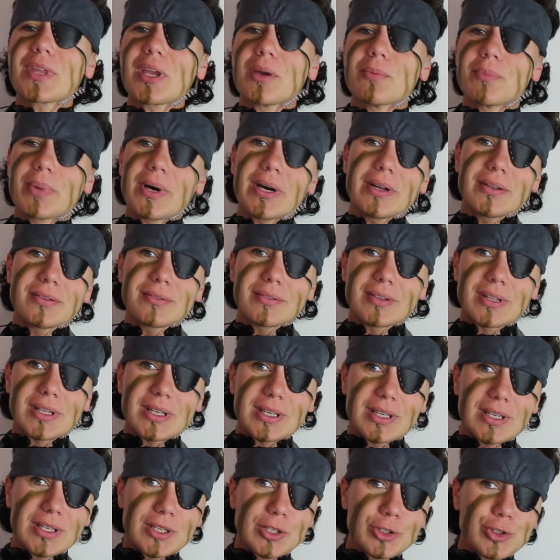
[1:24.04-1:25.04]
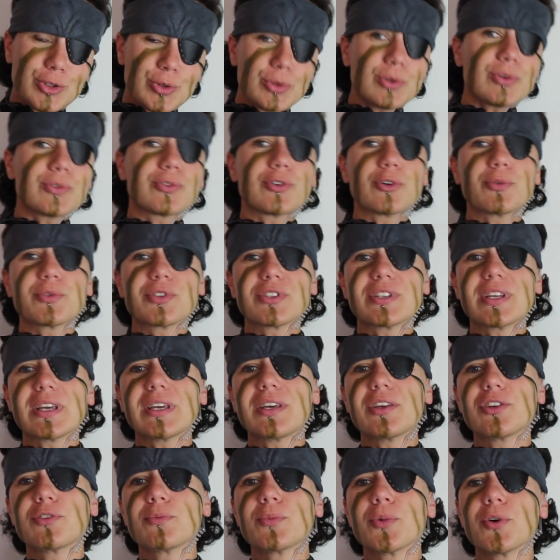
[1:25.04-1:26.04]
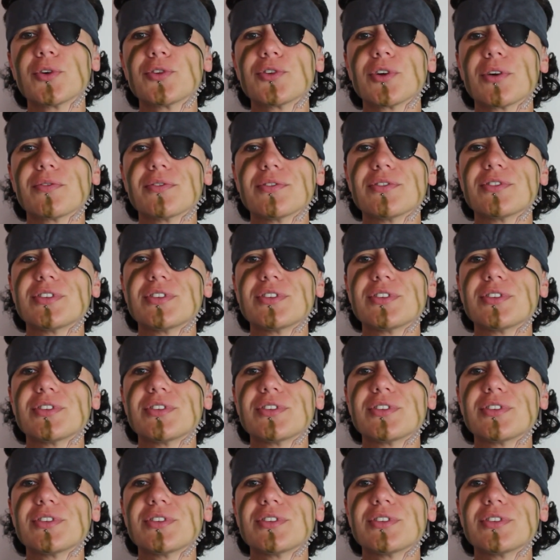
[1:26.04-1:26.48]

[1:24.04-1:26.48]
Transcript: But the uniform Snake is most often